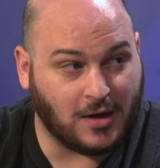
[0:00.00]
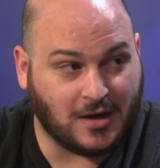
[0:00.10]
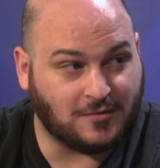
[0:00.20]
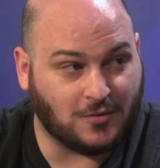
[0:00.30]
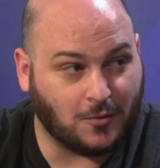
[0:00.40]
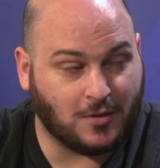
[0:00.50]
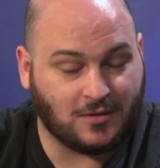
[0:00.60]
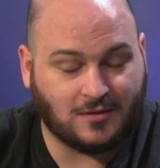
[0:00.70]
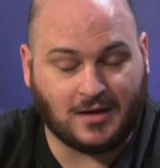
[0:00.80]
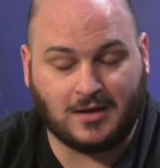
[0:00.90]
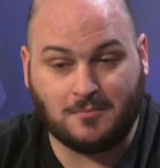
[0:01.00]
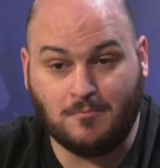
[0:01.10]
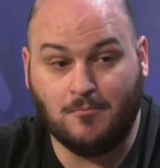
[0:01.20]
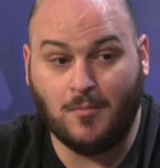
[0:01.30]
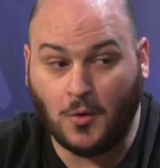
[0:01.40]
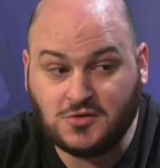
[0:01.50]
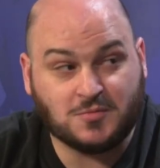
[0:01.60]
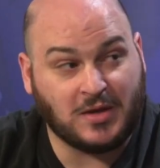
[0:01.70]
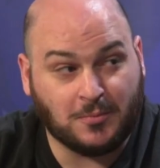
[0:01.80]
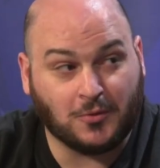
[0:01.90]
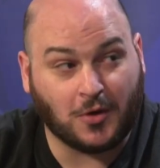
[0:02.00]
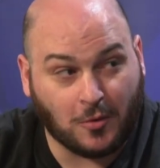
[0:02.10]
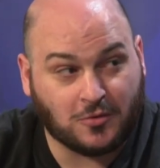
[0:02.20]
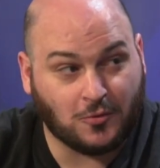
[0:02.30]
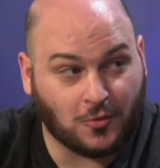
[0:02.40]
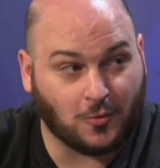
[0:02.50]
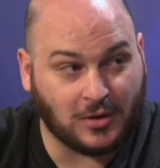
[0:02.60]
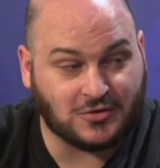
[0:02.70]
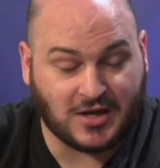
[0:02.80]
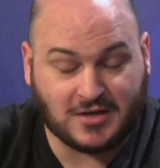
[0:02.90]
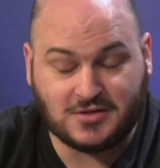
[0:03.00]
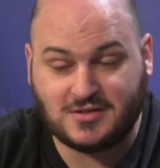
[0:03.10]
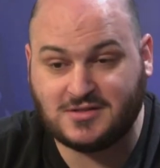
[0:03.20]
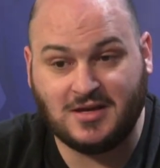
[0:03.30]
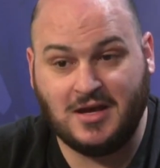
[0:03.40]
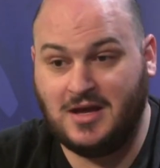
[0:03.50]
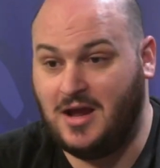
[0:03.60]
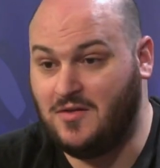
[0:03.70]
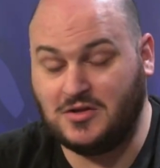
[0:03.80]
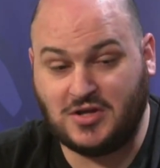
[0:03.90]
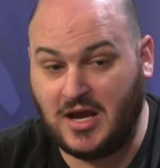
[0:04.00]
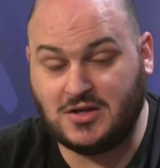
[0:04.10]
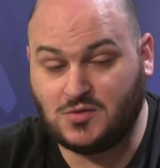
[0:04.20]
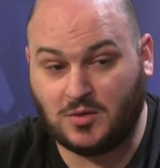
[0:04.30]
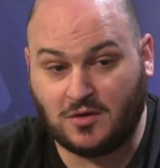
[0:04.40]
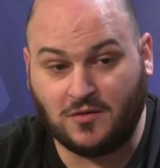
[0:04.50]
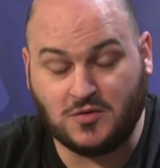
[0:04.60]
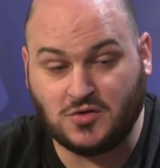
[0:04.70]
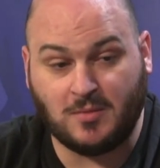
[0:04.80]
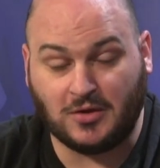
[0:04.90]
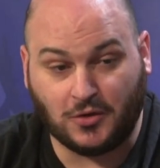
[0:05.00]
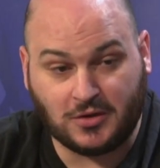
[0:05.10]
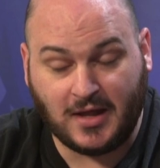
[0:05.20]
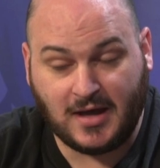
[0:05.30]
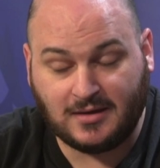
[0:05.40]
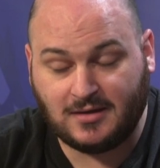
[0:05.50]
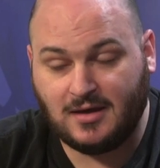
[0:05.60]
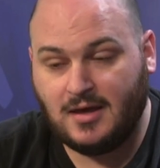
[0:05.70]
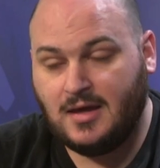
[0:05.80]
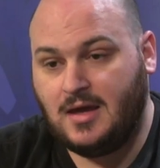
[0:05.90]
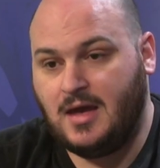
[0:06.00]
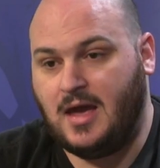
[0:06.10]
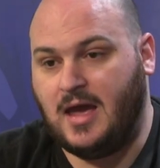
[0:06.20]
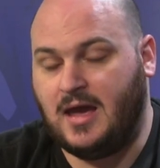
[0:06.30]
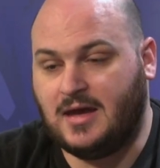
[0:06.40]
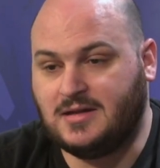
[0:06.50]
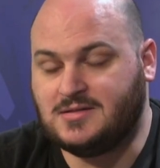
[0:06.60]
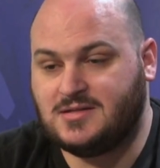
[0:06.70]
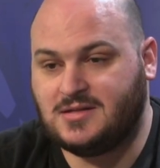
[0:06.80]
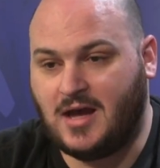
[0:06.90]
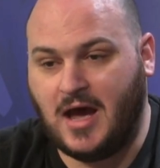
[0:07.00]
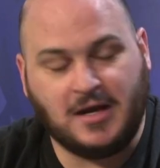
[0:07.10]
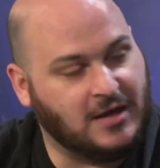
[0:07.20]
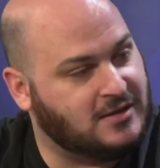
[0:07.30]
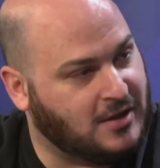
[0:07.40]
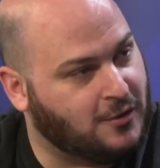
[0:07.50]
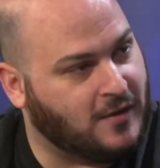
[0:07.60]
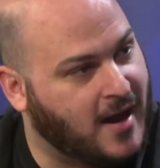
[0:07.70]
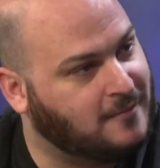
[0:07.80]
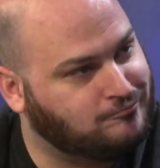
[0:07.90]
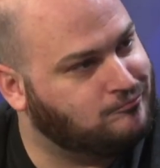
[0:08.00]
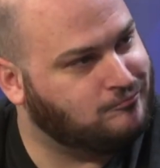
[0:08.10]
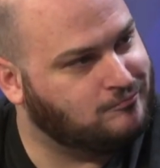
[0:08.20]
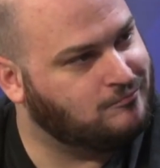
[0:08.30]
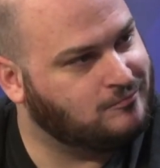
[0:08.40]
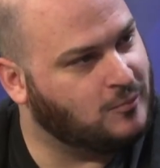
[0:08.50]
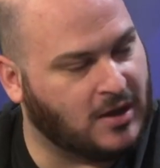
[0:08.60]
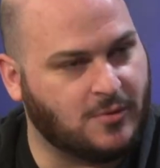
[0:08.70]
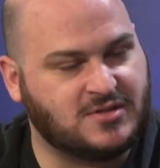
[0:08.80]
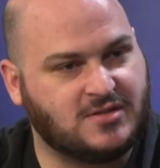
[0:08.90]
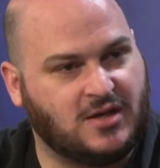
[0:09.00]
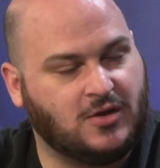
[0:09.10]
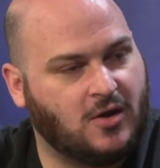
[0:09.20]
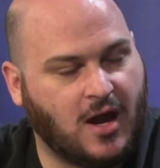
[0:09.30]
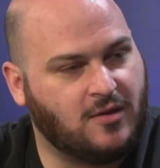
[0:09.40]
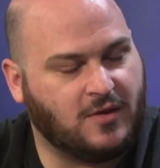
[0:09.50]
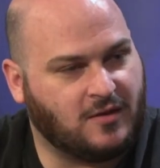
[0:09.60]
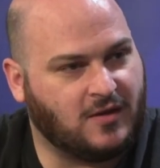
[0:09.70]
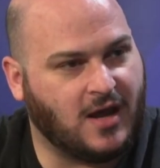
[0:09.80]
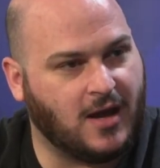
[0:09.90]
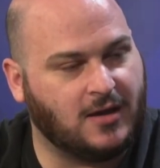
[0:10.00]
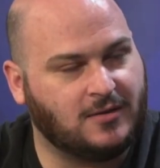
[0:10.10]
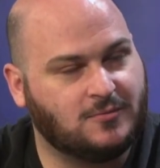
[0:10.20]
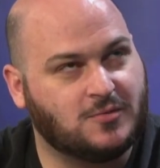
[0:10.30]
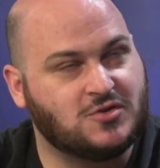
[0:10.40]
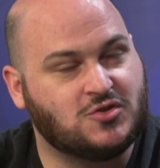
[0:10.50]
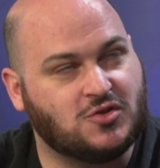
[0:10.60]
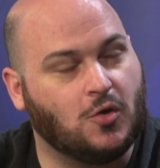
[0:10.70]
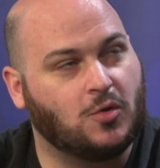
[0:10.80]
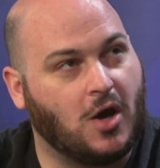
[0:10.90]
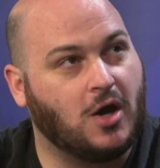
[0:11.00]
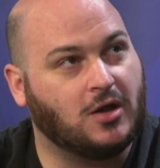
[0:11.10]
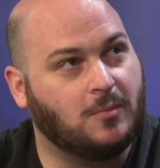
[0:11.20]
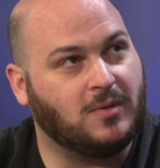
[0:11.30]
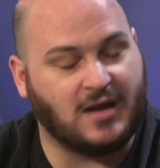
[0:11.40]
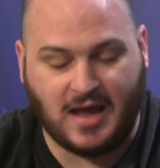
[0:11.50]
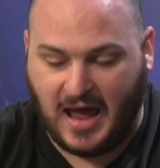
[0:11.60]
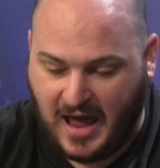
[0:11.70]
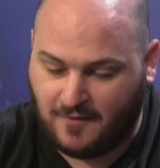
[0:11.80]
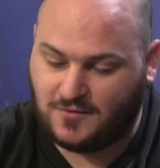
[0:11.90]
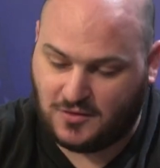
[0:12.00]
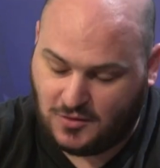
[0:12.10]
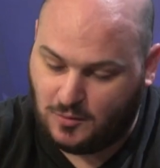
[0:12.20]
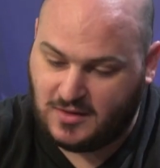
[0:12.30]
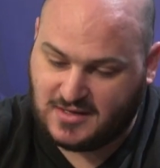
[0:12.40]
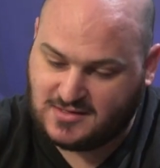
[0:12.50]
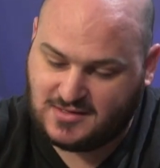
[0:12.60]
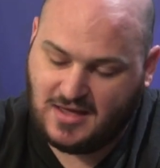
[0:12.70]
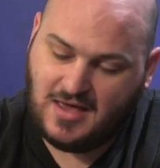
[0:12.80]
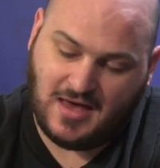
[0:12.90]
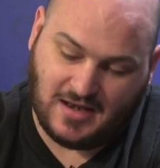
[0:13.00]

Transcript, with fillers: out the door. Like most people go through career changes and they change what their future may look like. And I needed to hear that. When I was a senior, I think that I was so caught up in I have to do this and